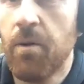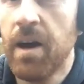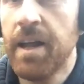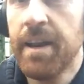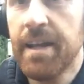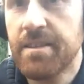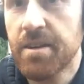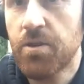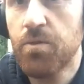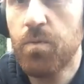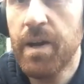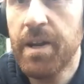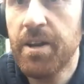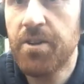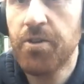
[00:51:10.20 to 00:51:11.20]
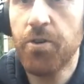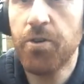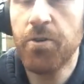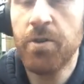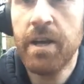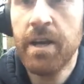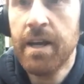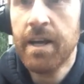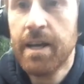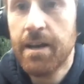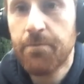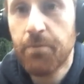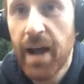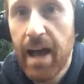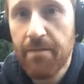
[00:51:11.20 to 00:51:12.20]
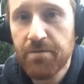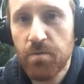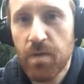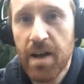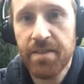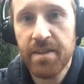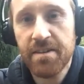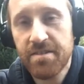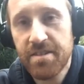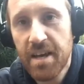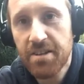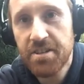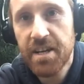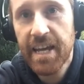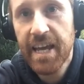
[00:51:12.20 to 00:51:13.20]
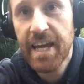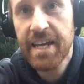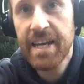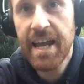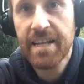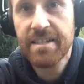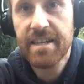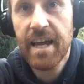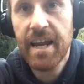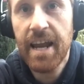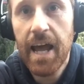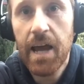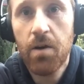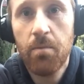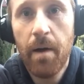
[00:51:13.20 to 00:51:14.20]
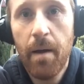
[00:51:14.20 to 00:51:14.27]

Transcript: that one. That's a good one to do. If we have to run this session again next Sunday